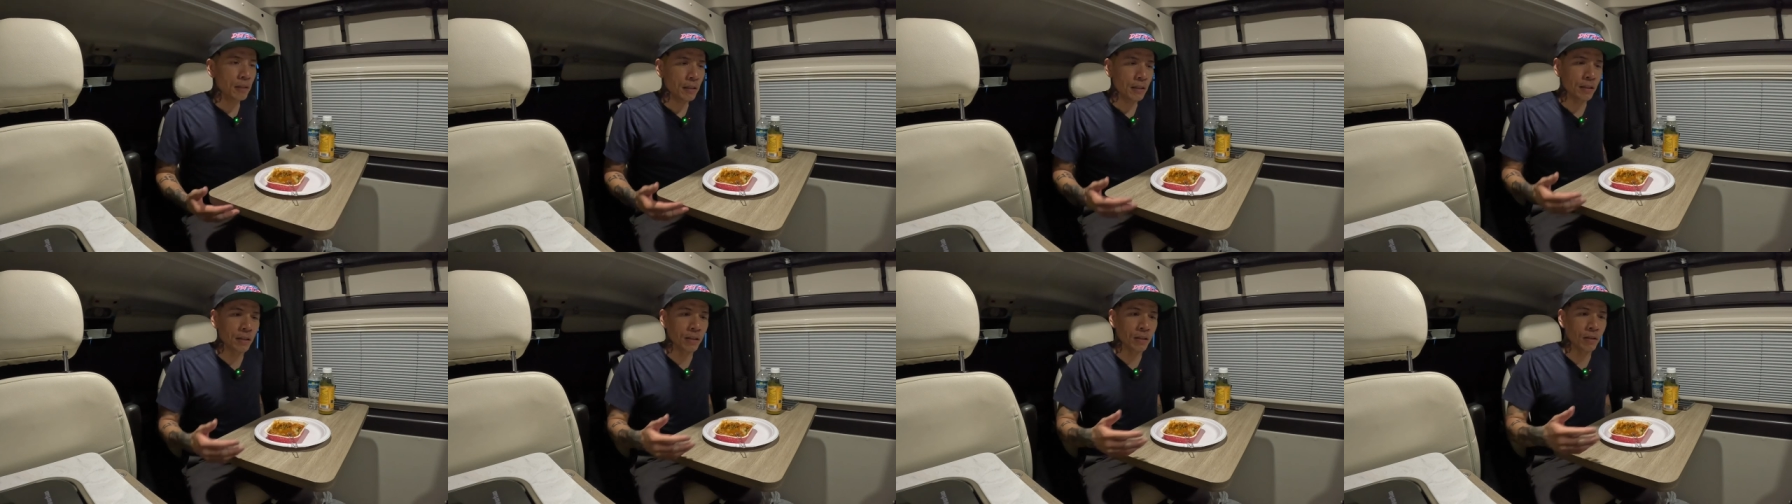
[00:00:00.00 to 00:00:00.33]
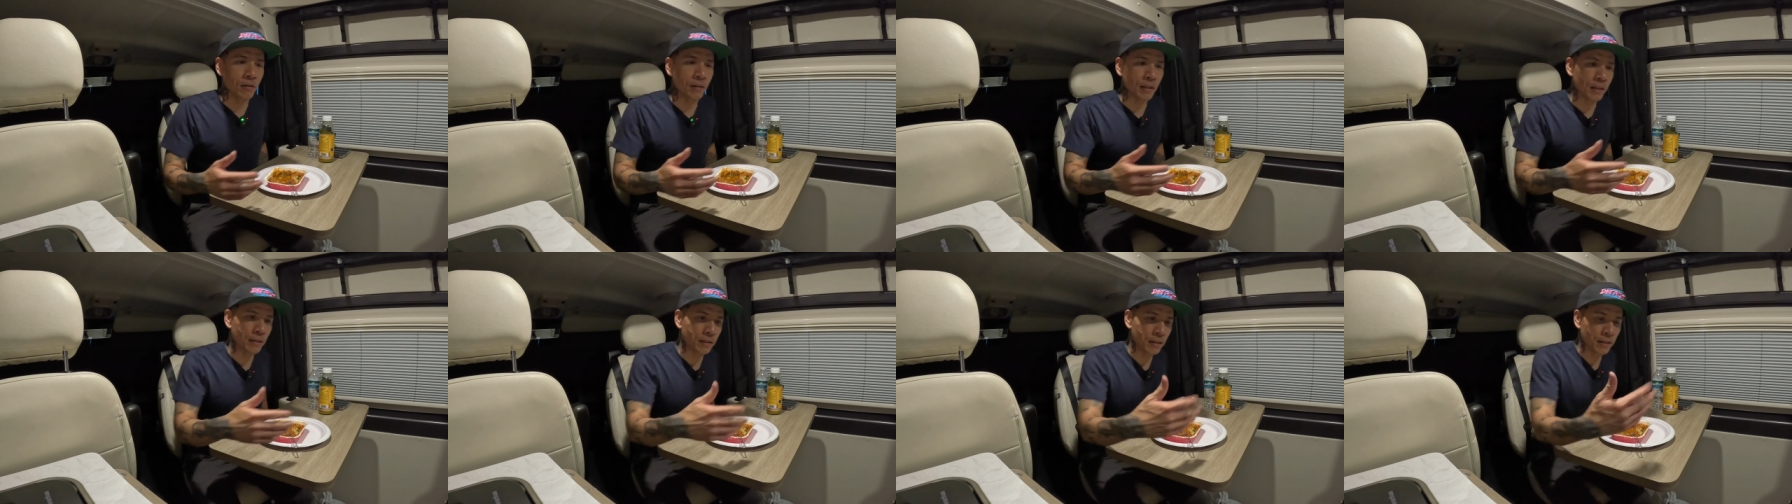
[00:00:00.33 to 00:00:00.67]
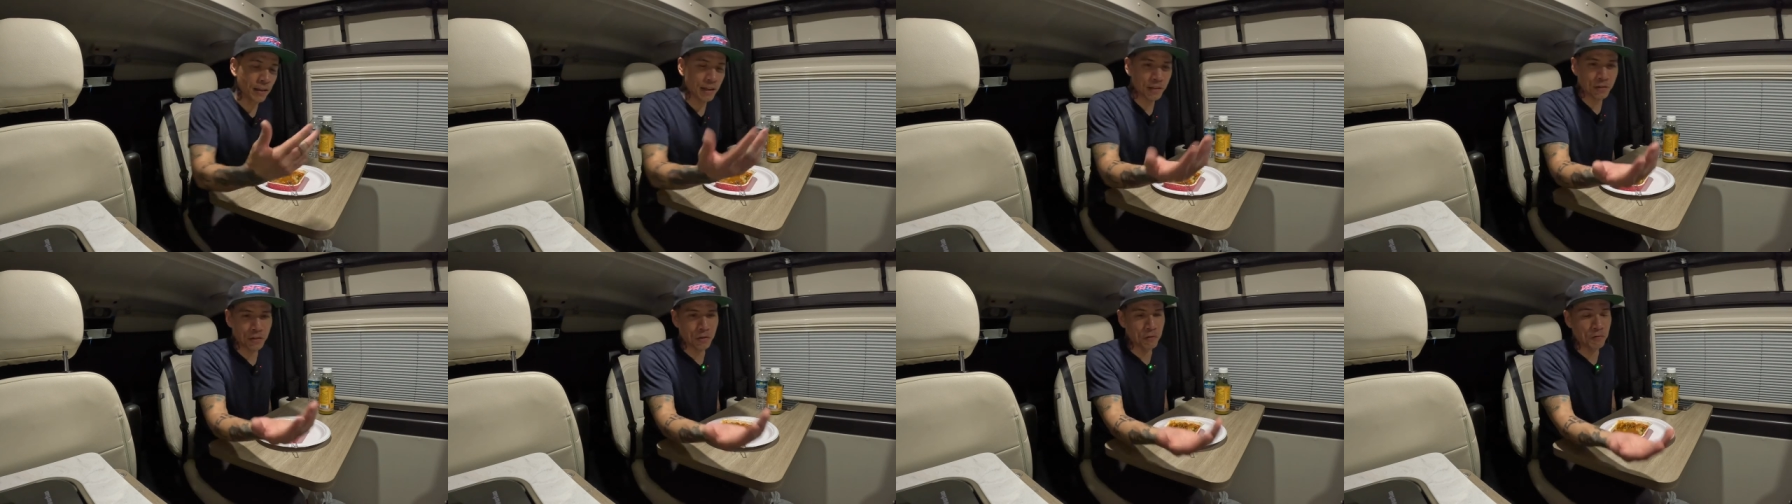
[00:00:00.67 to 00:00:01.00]
you know, in an
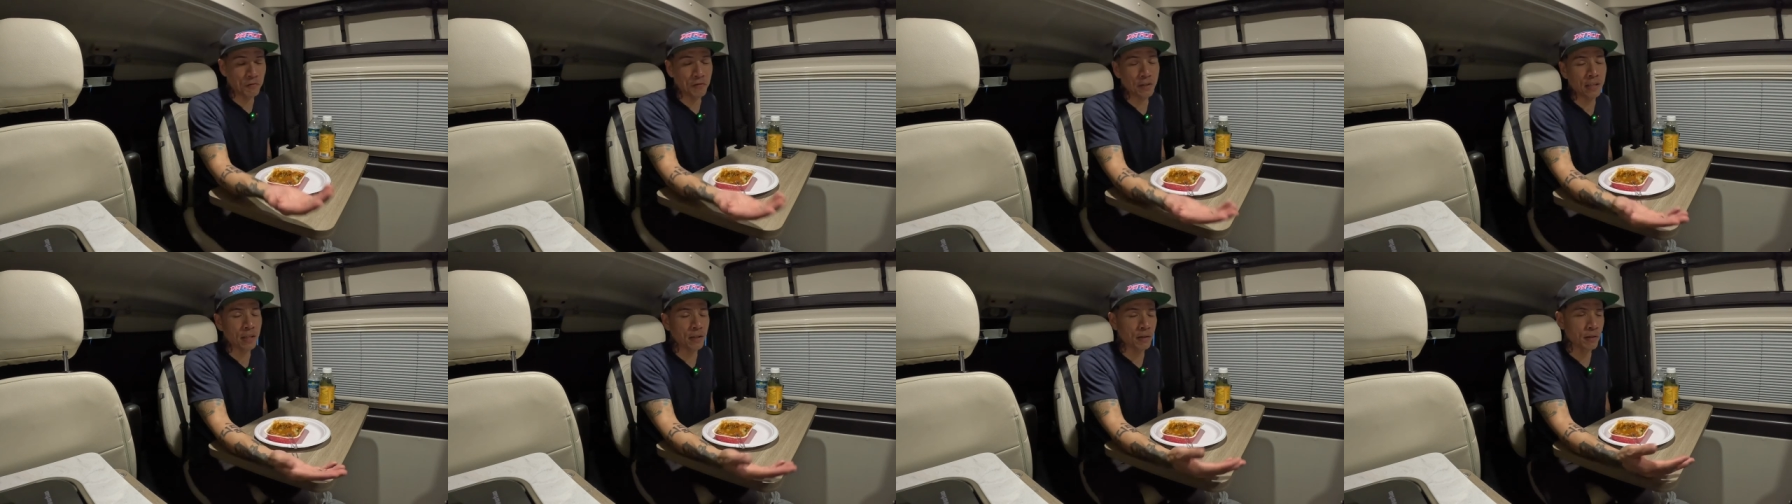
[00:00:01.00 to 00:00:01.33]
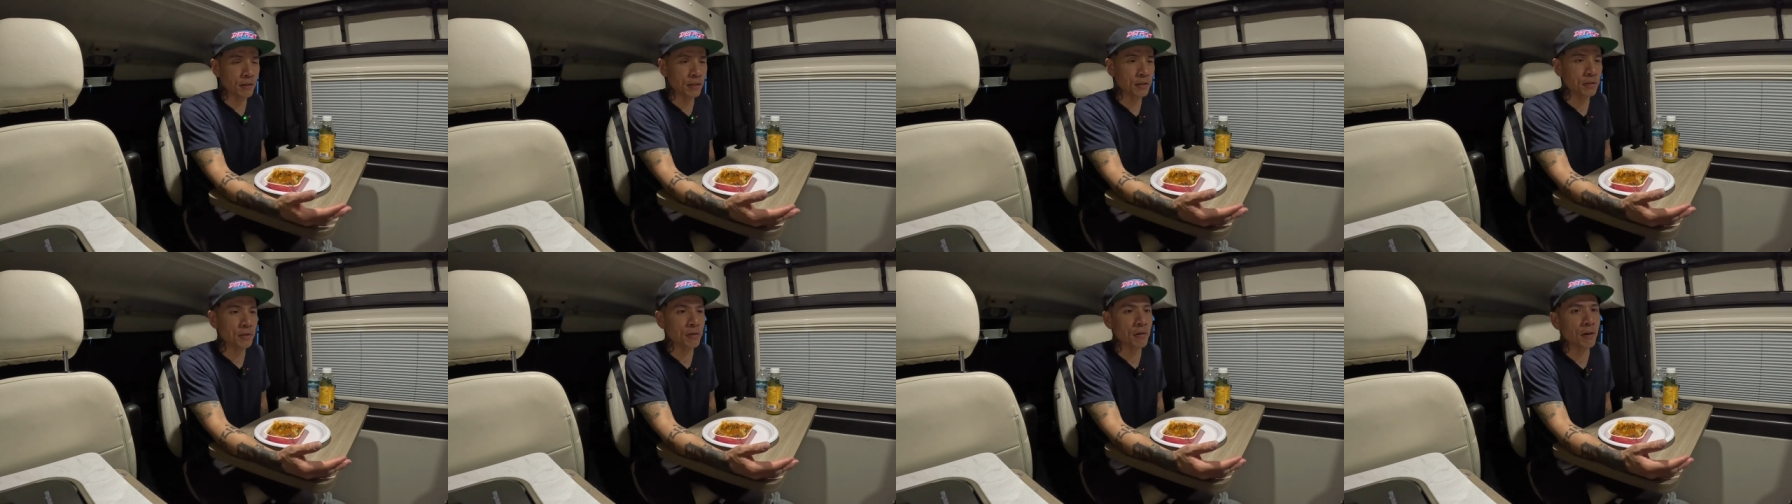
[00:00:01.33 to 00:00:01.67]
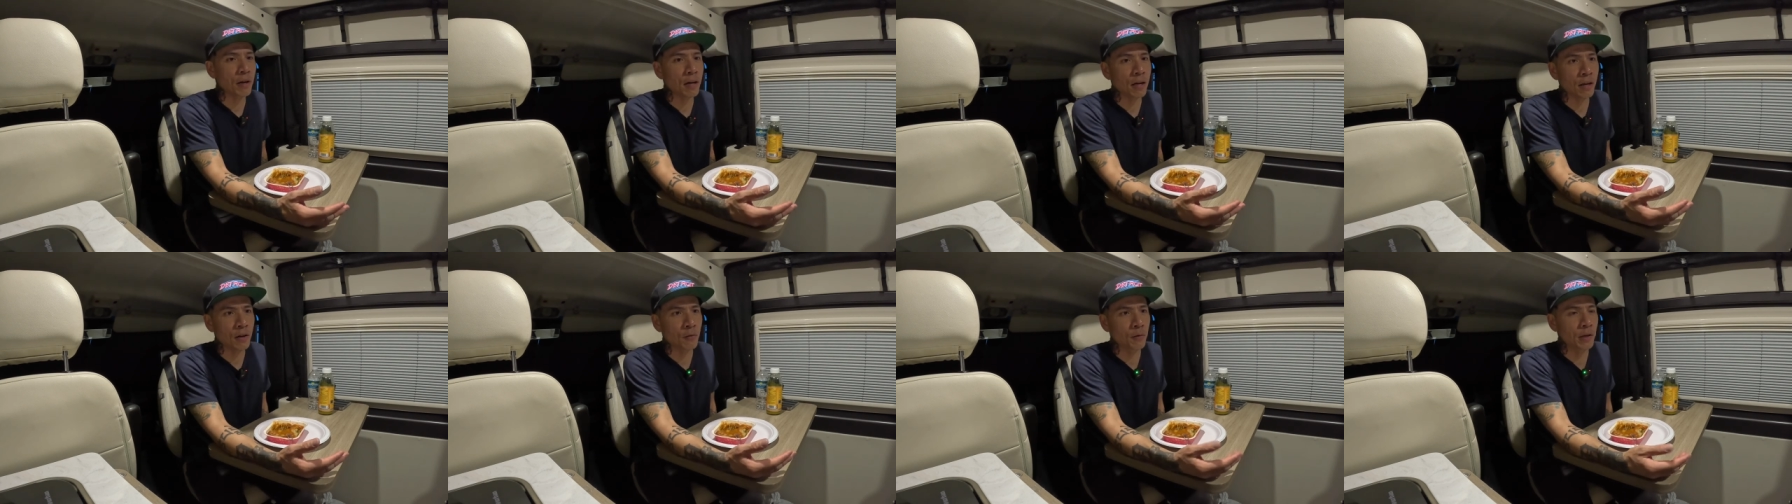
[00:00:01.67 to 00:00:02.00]
S U V or a
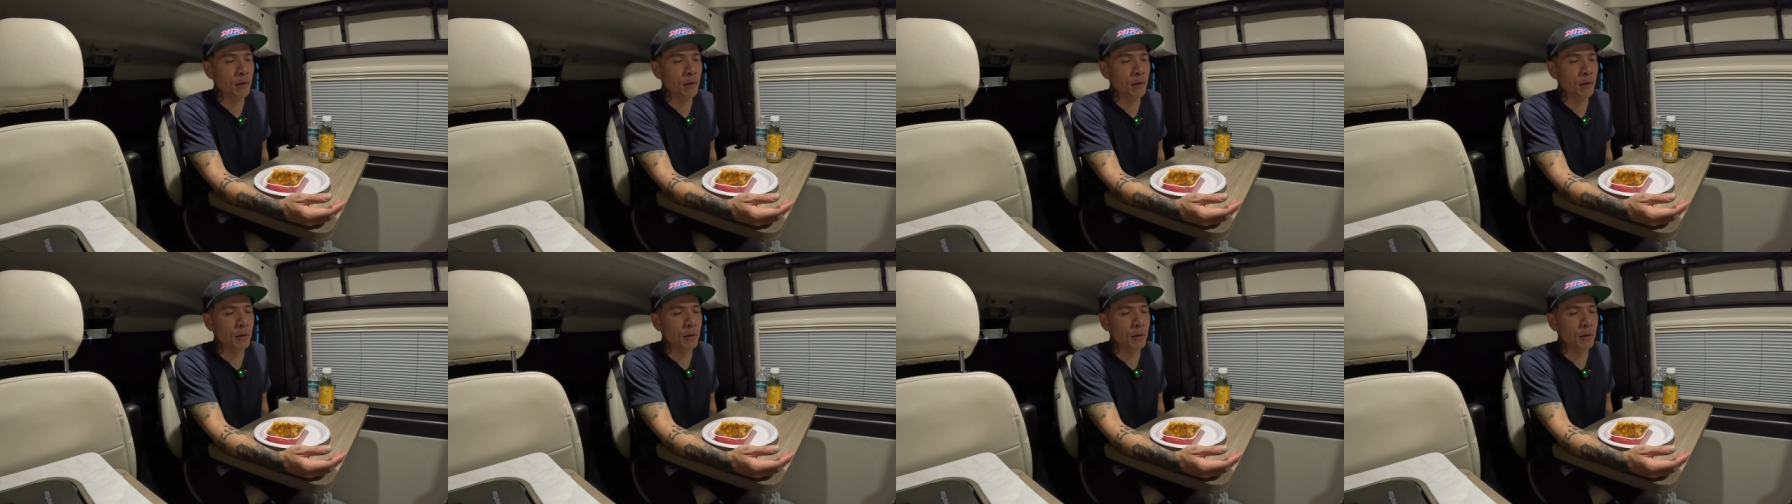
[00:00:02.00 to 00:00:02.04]
truck,